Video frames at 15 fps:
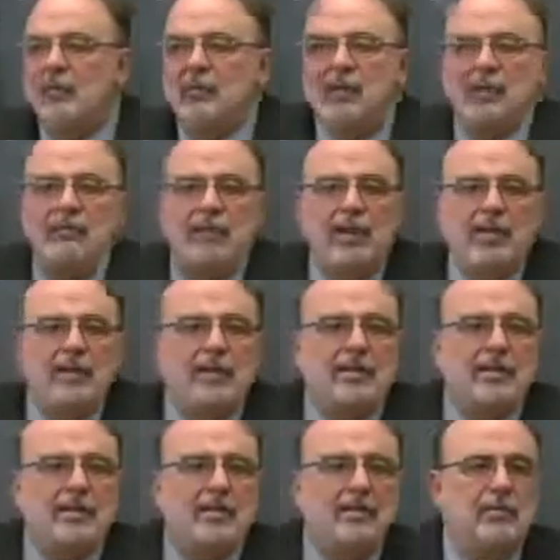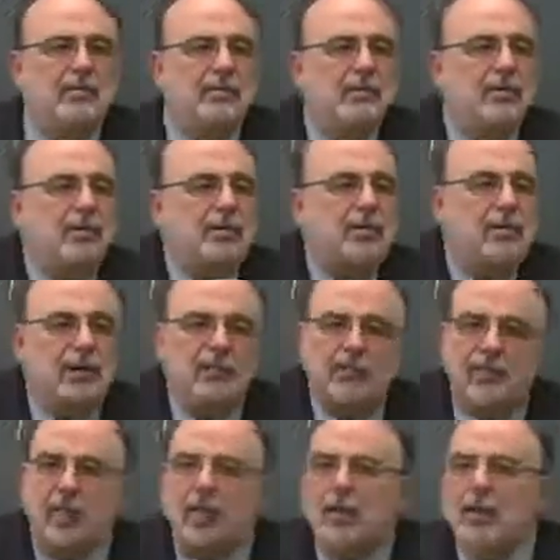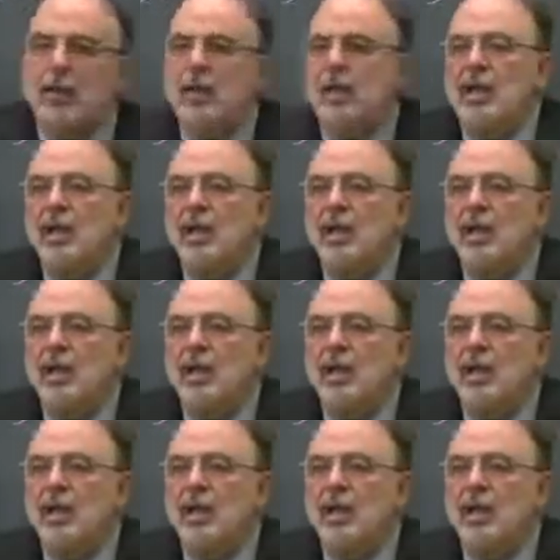in one place, and there was only one plot,